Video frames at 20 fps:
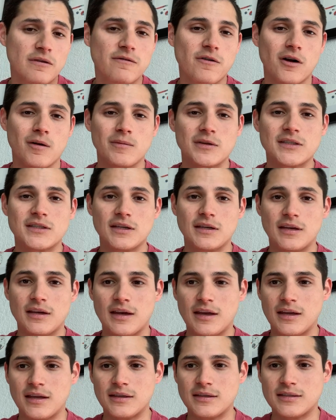Pharmacy
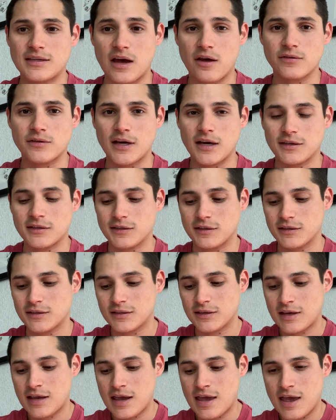in South
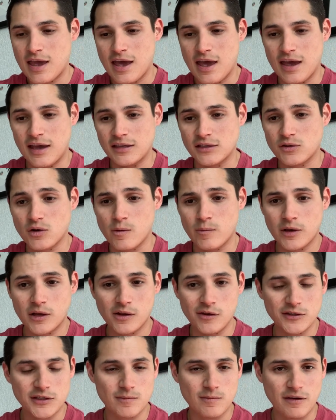Texas. And so I'll be
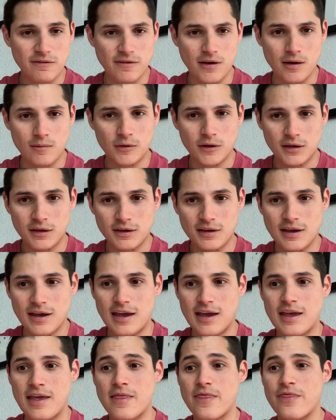close to my family,
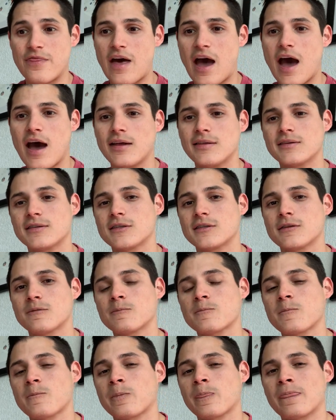and that's
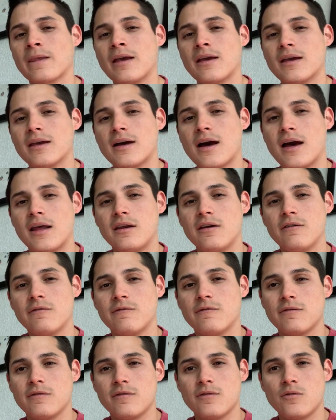kind
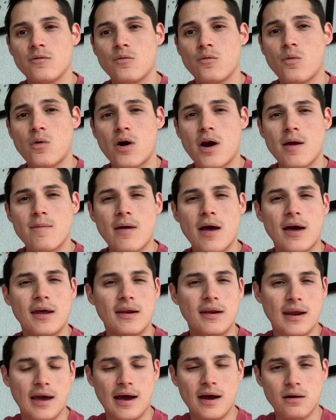of where I'm at
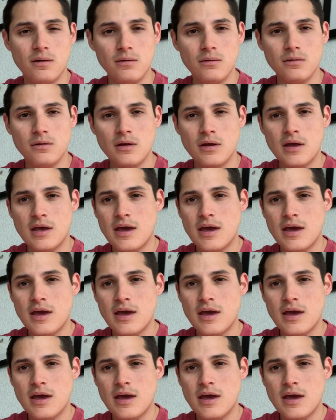now.